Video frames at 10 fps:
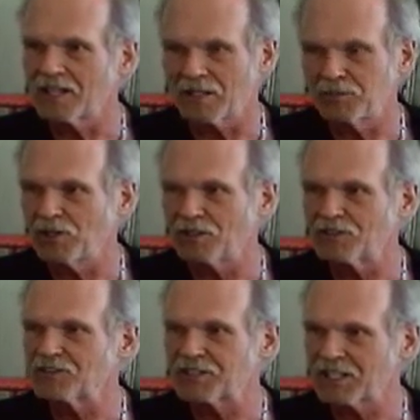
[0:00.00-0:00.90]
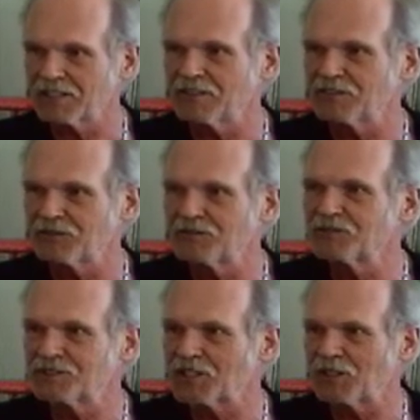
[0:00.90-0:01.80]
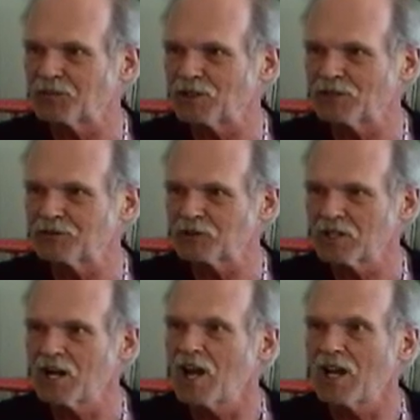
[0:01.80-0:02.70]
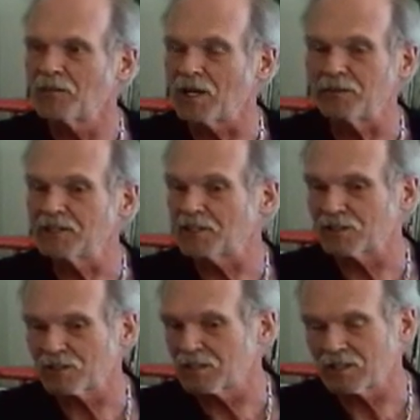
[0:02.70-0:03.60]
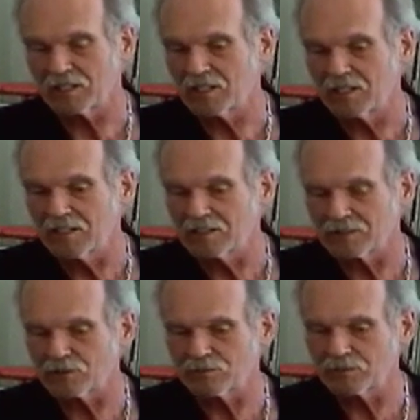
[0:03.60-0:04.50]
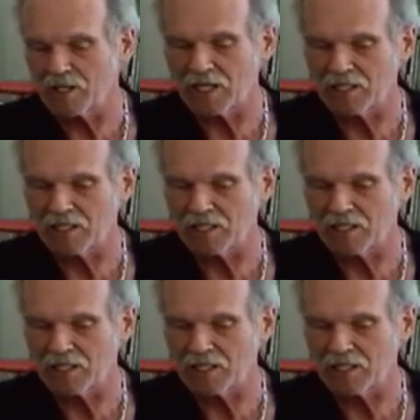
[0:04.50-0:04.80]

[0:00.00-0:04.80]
Yeah, that'd be on the second syllable. For maybe they're, you know,